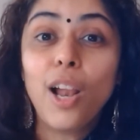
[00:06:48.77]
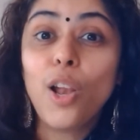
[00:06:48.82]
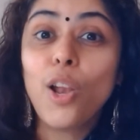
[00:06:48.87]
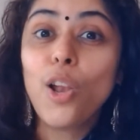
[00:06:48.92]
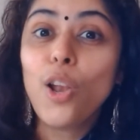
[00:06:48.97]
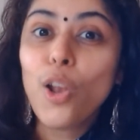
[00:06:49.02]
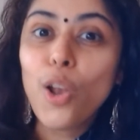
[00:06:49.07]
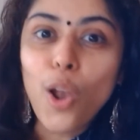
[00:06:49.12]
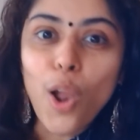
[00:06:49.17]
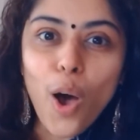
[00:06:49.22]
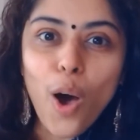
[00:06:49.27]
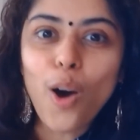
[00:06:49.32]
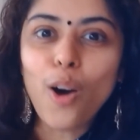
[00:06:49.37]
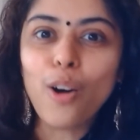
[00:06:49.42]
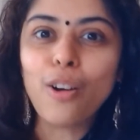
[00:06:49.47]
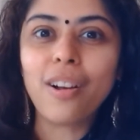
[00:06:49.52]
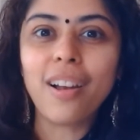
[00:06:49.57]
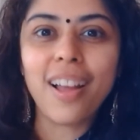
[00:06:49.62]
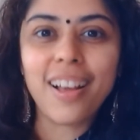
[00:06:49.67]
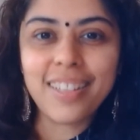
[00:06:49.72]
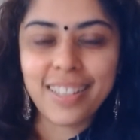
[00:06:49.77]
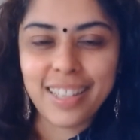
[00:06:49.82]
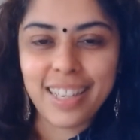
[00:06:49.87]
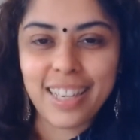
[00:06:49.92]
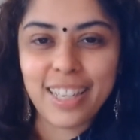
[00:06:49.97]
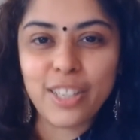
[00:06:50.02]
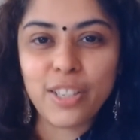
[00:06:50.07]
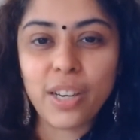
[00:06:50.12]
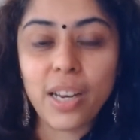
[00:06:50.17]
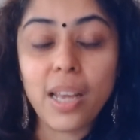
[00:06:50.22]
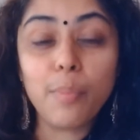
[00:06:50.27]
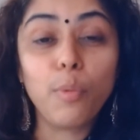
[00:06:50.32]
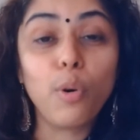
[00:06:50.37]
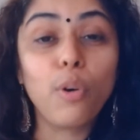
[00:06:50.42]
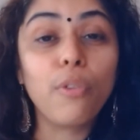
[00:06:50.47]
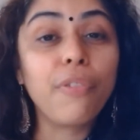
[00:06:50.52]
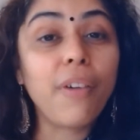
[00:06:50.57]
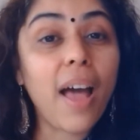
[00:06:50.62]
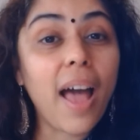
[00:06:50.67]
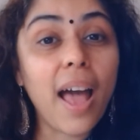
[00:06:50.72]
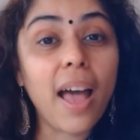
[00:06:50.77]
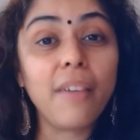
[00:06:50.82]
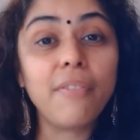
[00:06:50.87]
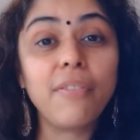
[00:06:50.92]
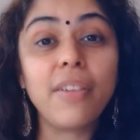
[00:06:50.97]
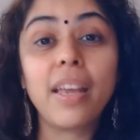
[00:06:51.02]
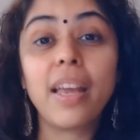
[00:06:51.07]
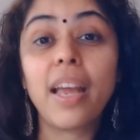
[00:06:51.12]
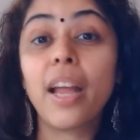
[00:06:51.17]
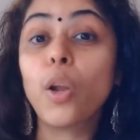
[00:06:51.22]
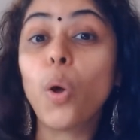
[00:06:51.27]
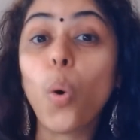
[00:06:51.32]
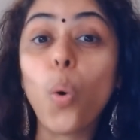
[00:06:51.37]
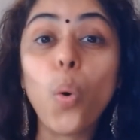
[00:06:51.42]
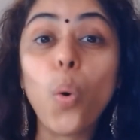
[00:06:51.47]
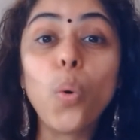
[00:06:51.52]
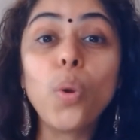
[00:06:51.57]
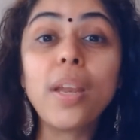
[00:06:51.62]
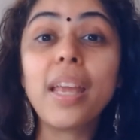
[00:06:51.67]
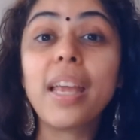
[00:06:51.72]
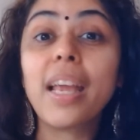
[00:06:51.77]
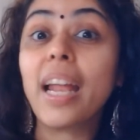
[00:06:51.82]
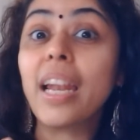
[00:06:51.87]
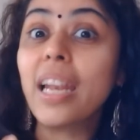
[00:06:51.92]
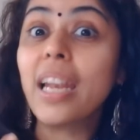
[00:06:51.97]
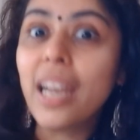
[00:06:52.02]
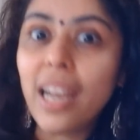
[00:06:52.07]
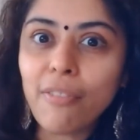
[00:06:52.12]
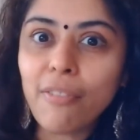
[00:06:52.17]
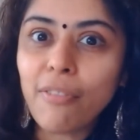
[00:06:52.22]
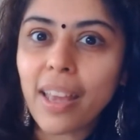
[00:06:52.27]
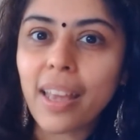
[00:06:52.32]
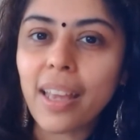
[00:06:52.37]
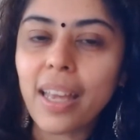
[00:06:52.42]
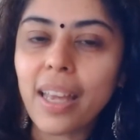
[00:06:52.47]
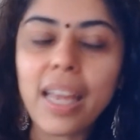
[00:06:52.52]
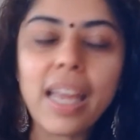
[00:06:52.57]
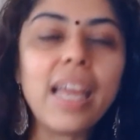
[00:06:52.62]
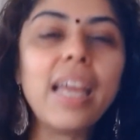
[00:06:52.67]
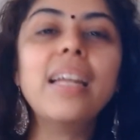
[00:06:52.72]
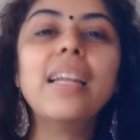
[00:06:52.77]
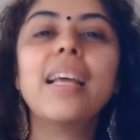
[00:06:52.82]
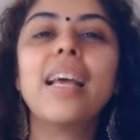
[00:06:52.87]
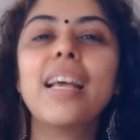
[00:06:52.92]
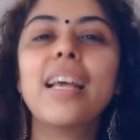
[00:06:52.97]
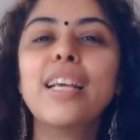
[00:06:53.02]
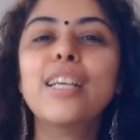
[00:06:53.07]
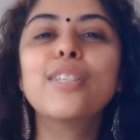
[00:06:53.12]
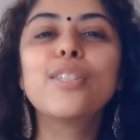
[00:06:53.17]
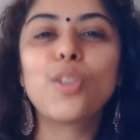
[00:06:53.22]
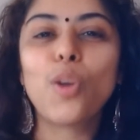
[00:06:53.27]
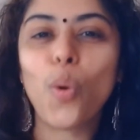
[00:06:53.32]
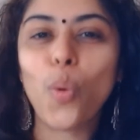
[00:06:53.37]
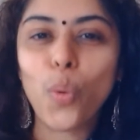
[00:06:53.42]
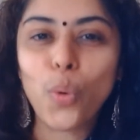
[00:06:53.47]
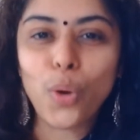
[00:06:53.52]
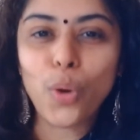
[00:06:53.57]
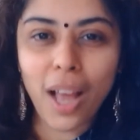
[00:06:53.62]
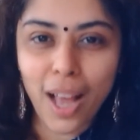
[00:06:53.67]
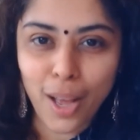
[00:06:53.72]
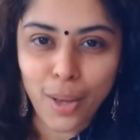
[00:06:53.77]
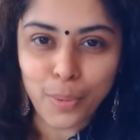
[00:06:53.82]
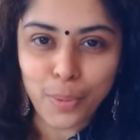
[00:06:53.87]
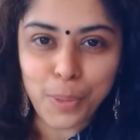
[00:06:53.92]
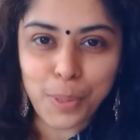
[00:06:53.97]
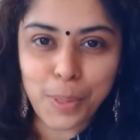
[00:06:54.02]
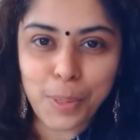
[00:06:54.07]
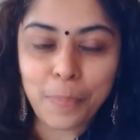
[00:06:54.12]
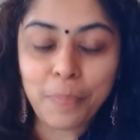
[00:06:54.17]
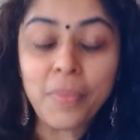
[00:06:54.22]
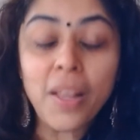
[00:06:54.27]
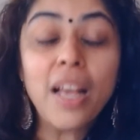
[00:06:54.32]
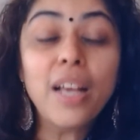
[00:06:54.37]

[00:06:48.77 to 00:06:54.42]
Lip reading: long lasting dream of having and owning and living in his own house.